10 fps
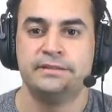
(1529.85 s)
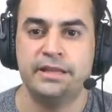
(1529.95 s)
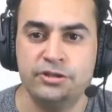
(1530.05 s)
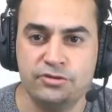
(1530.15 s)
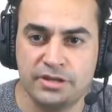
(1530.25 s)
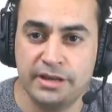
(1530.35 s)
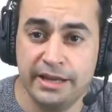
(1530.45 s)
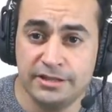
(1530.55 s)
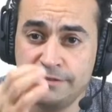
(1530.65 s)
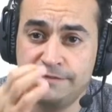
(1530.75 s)
They use the
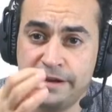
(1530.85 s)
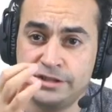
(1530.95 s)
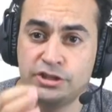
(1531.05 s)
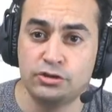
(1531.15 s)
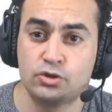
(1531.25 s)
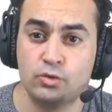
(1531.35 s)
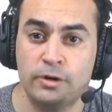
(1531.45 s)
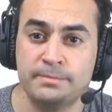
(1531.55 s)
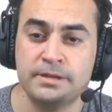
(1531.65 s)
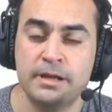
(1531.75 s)
nasopharyngeal
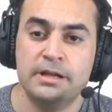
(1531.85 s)
swabs